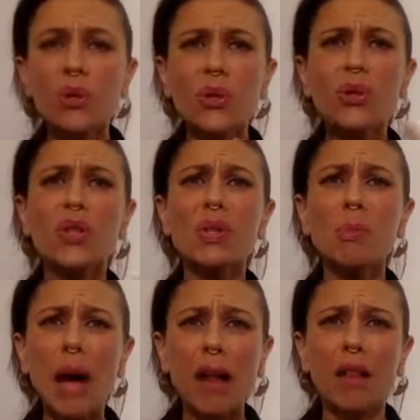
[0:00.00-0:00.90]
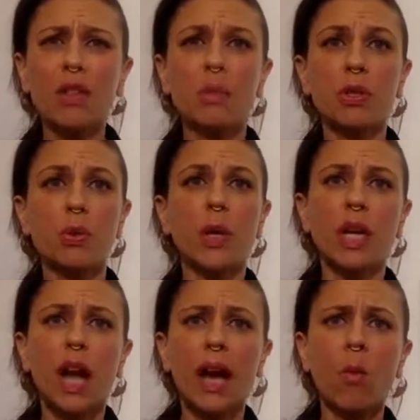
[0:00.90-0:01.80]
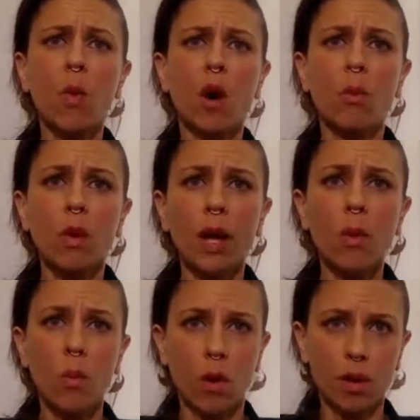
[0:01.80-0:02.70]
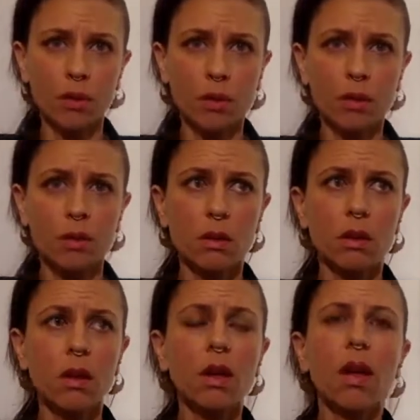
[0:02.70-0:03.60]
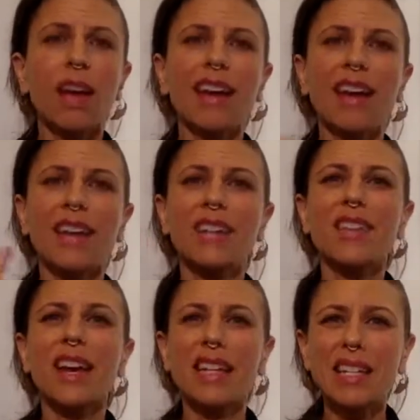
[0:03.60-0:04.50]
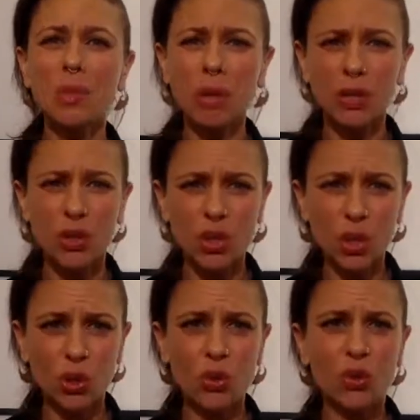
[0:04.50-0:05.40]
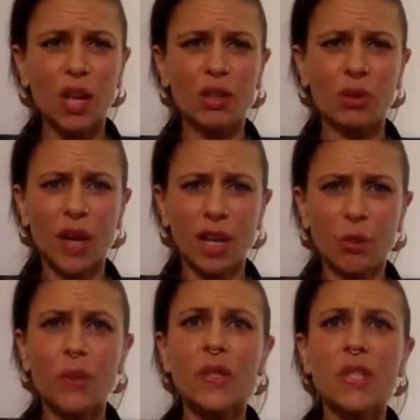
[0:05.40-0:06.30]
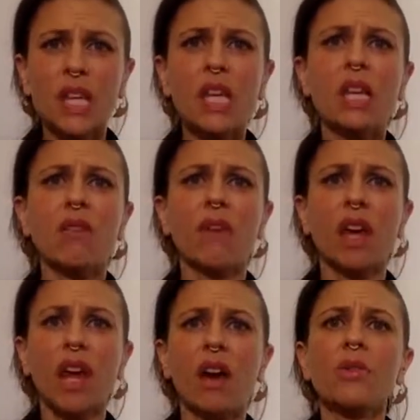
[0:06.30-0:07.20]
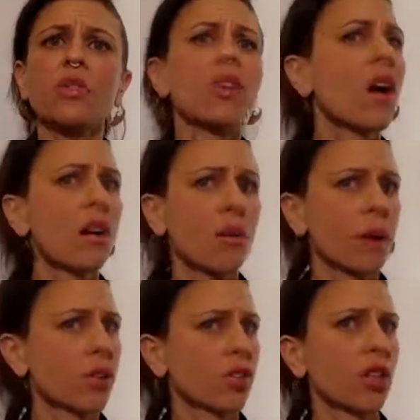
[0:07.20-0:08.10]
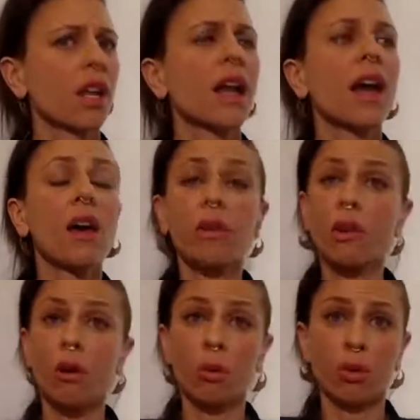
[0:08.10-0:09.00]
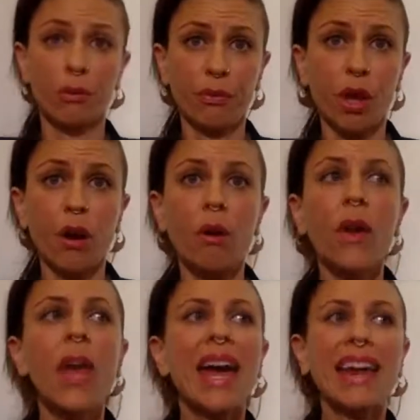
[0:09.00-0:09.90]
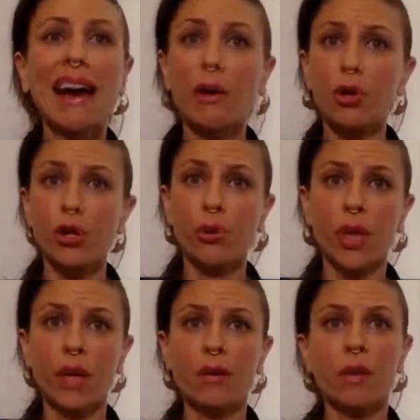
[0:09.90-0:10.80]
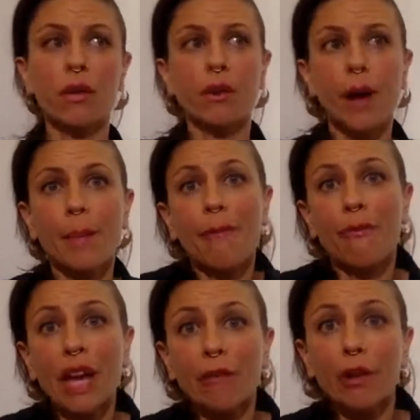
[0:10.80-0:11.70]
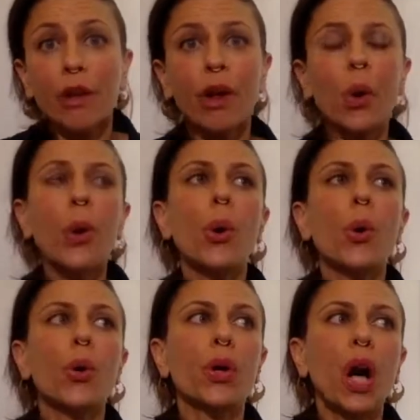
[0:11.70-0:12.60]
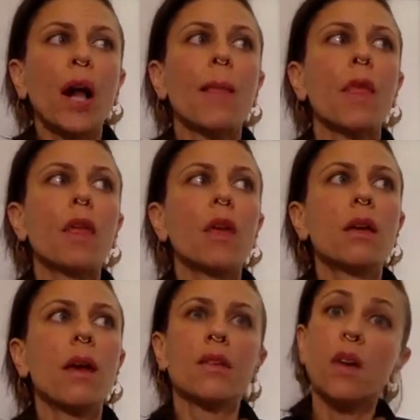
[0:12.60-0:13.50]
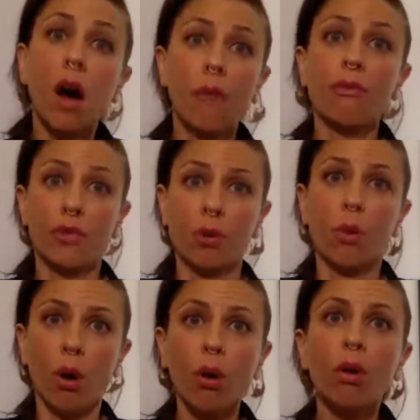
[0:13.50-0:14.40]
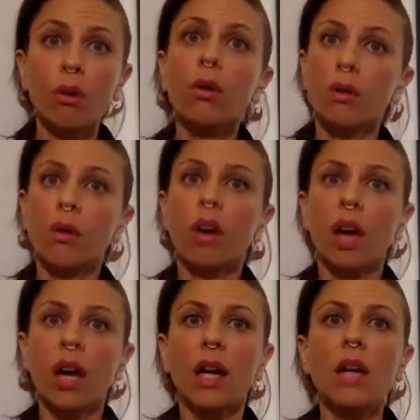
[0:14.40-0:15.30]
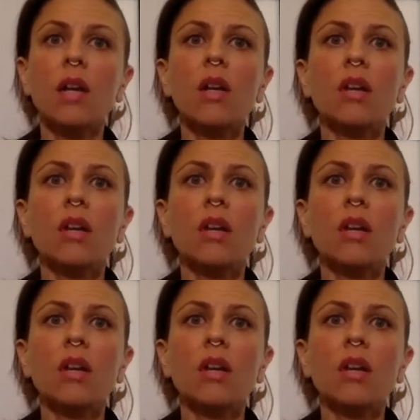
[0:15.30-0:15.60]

So there's this balance between I want what I want, and I need to be a student and learn how to receive and how to not question and how to go with the flow and how to do things that are not my favorite or not as comfortable, okay?